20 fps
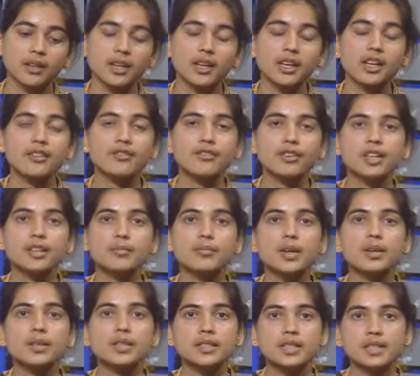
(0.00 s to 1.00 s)
If
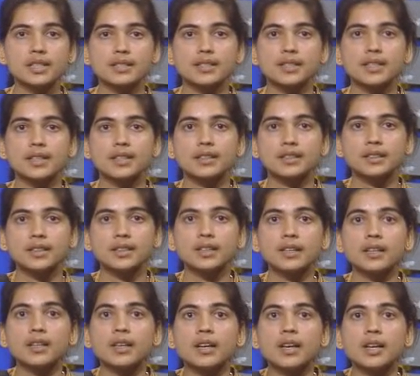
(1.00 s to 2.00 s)
anybody tells that
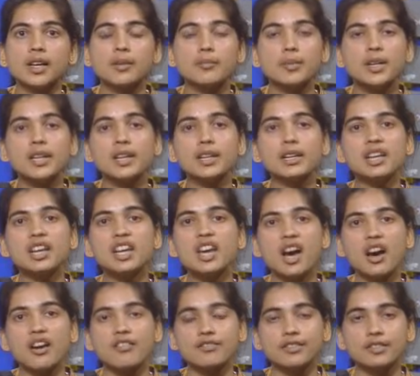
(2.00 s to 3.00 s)
immediately
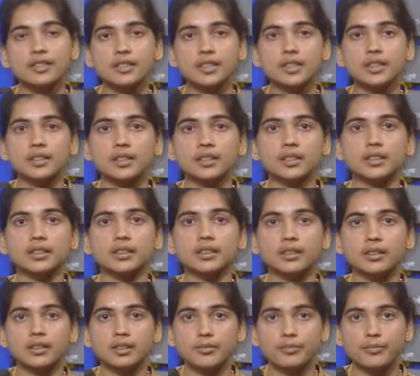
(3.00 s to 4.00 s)
after
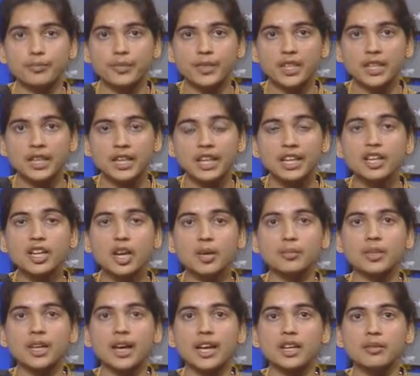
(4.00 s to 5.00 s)
killing of
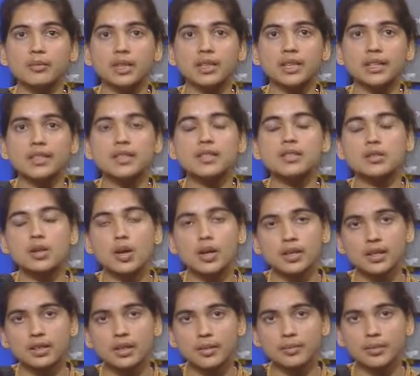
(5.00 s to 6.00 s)
the animal, that is
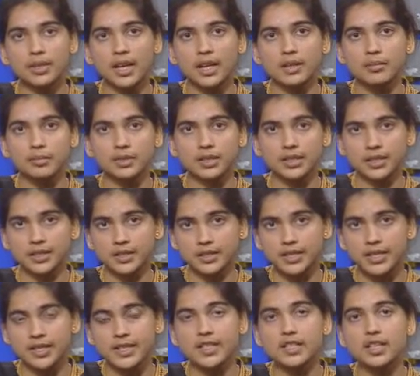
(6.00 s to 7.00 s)
slaughter of the animal,
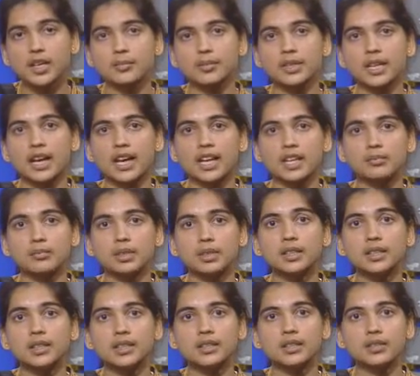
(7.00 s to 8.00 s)
dressing of the
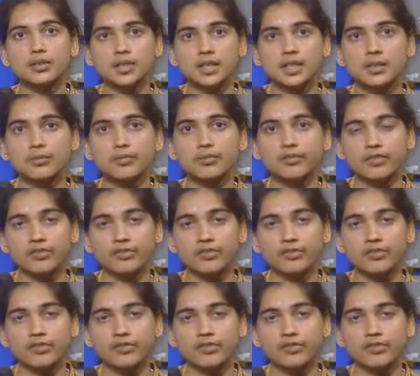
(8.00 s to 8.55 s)
animal, he took the